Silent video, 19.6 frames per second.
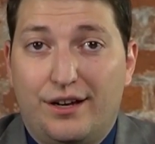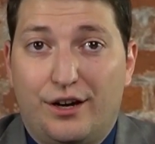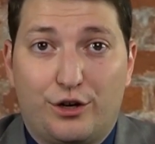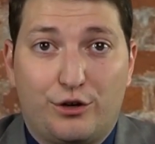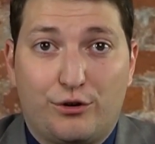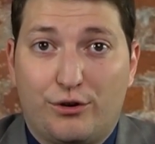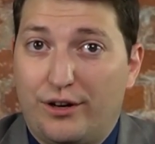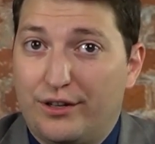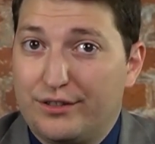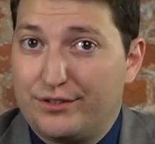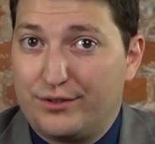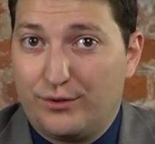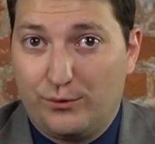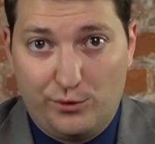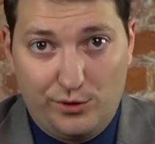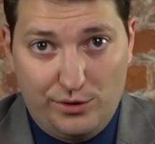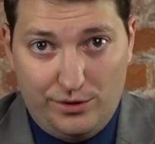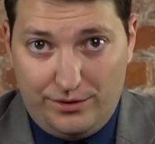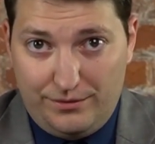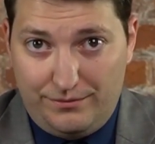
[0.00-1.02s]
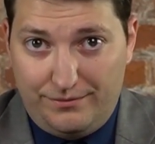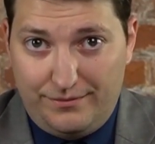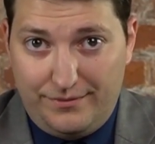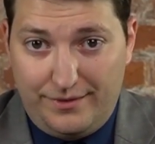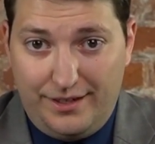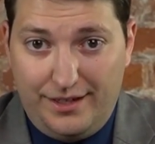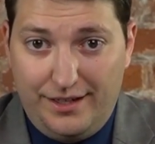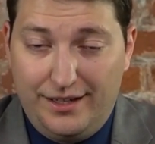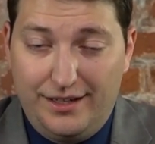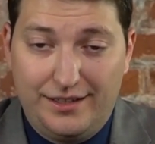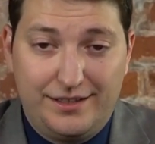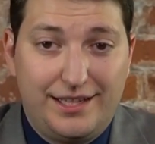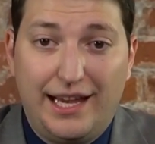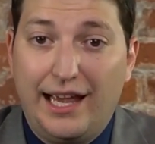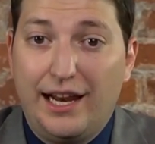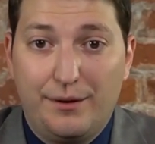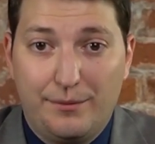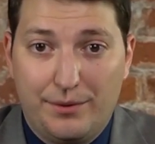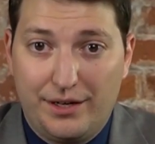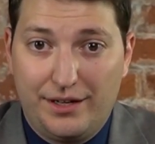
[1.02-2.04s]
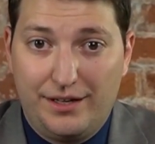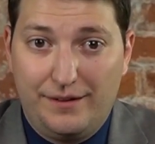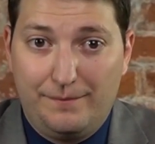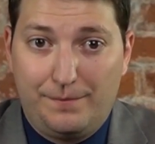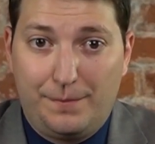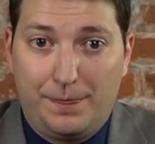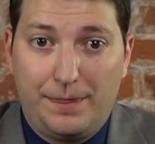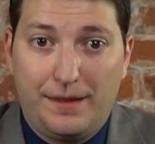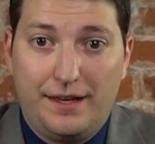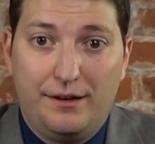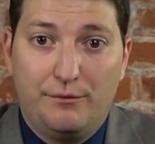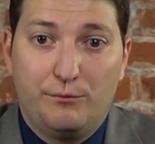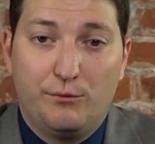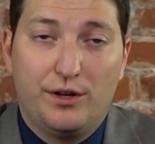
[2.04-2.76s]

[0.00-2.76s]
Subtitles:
across the world to anybody, and